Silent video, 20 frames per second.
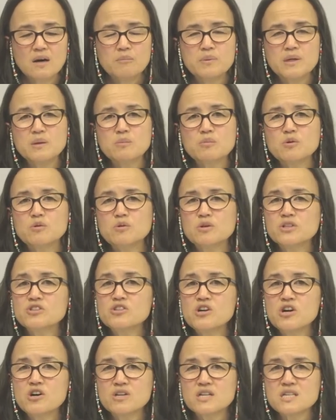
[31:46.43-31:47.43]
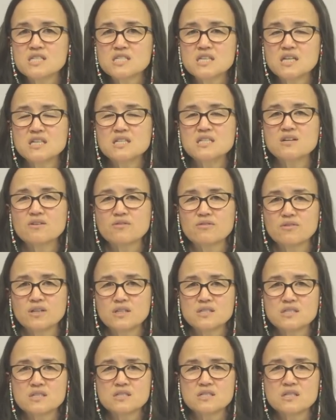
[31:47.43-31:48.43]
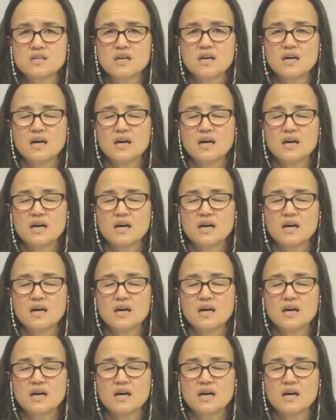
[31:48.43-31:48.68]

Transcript: people will notice a difference